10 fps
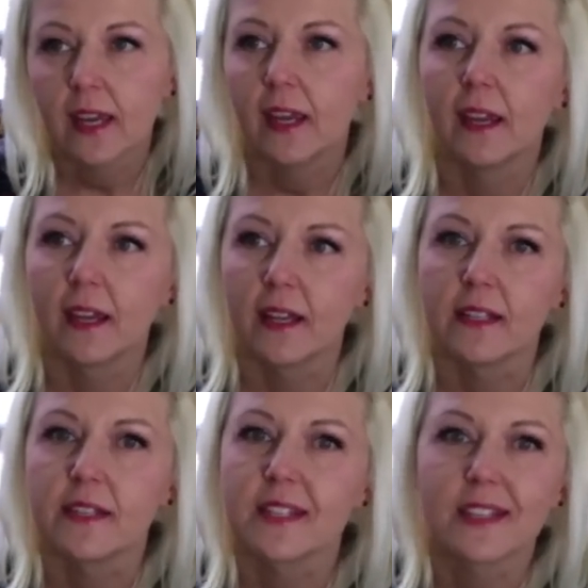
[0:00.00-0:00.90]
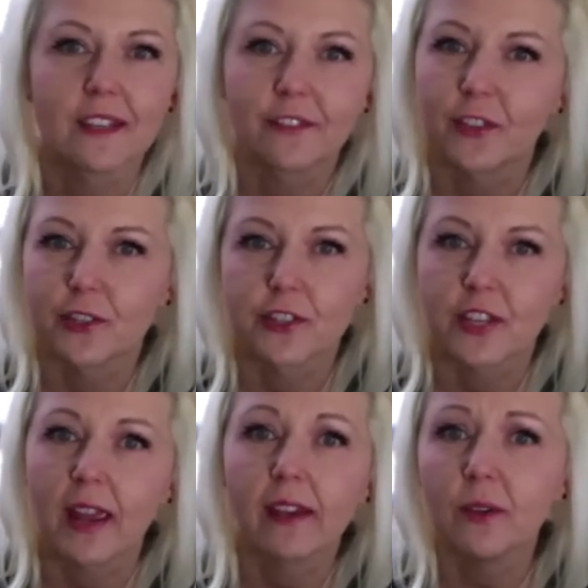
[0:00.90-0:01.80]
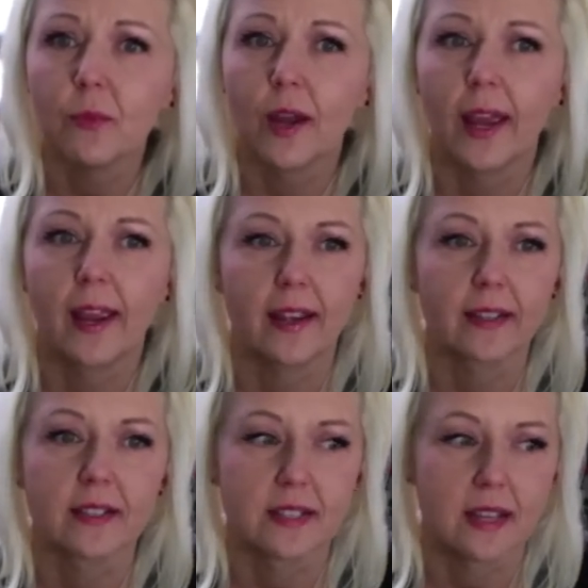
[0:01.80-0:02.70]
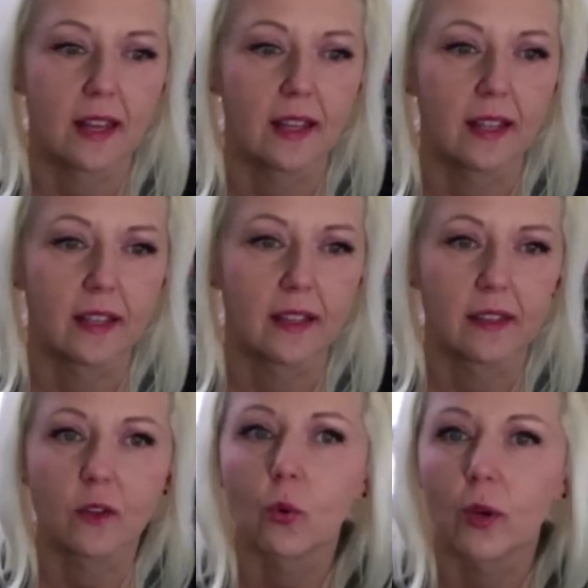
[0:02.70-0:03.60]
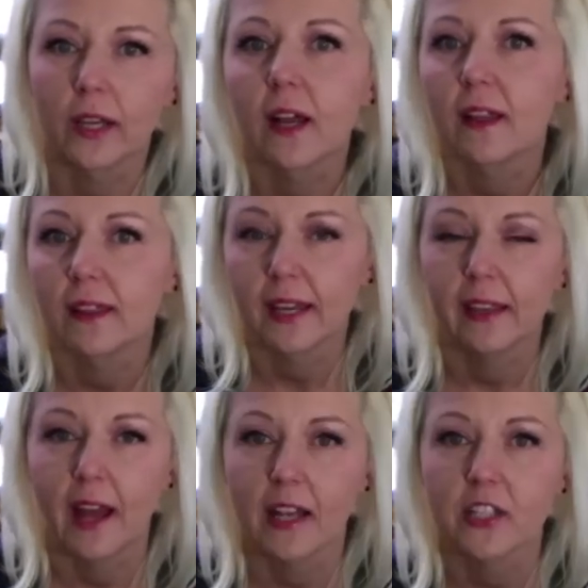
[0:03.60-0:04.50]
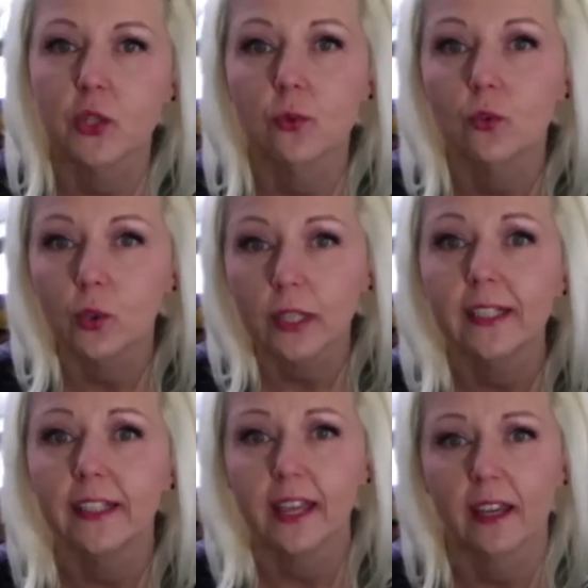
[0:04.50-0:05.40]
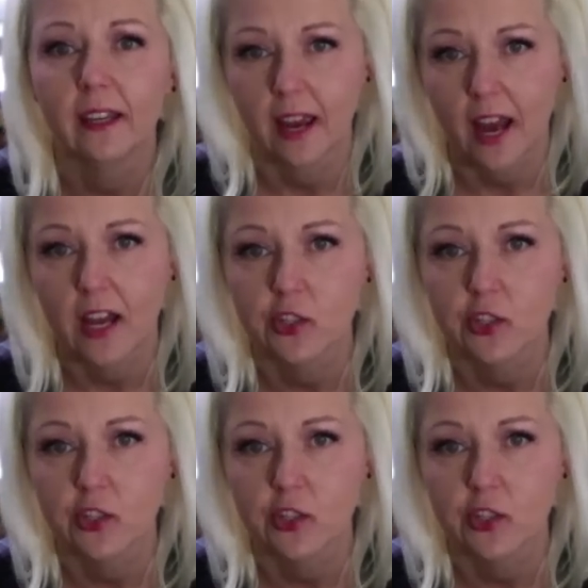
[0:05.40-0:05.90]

and see if there's any way I can sell it quick like that to quickly get cash.